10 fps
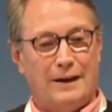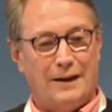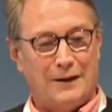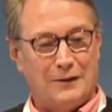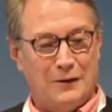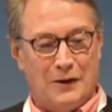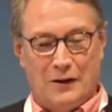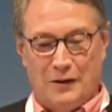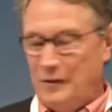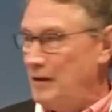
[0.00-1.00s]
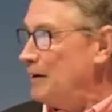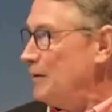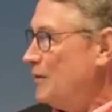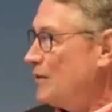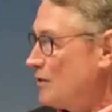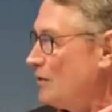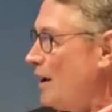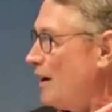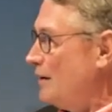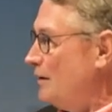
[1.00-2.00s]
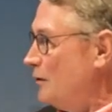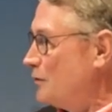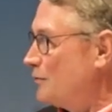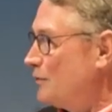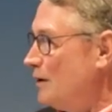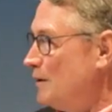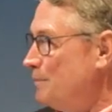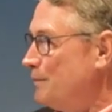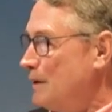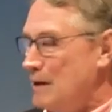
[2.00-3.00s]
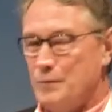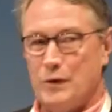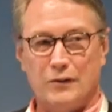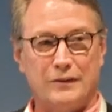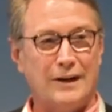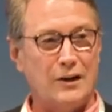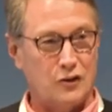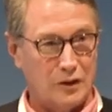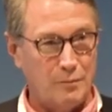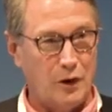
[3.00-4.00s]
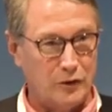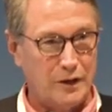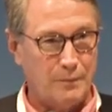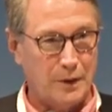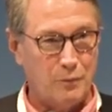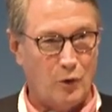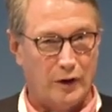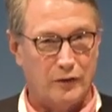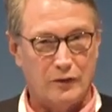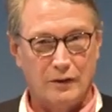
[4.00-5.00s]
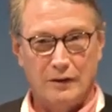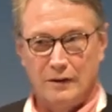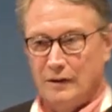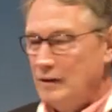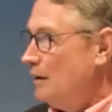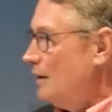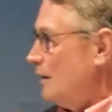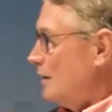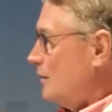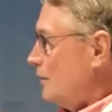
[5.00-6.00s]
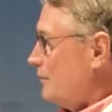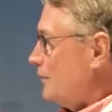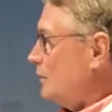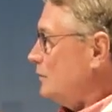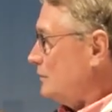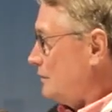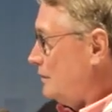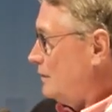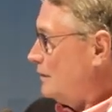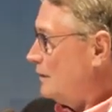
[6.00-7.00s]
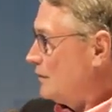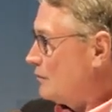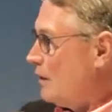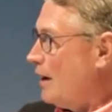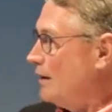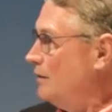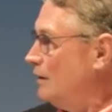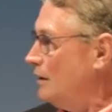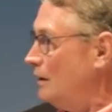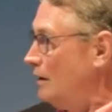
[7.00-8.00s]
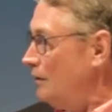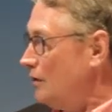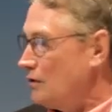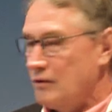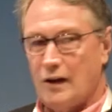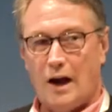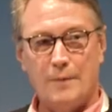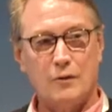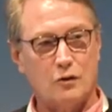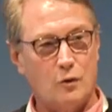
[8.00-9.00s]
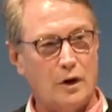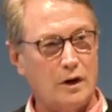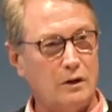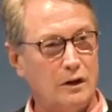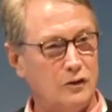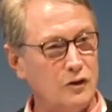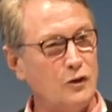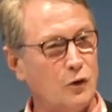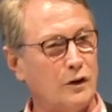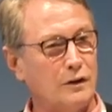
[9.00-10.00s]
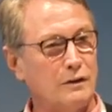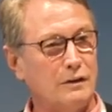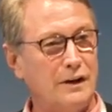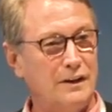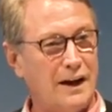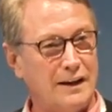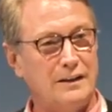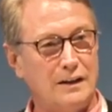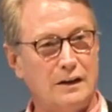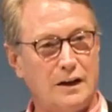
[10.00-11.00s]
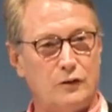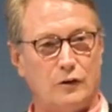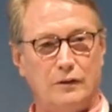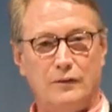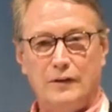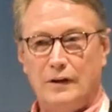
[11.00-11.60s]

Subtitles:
And this slide is from a presentation about tipping points. In the first slide, this is Times Square in New York in 1900.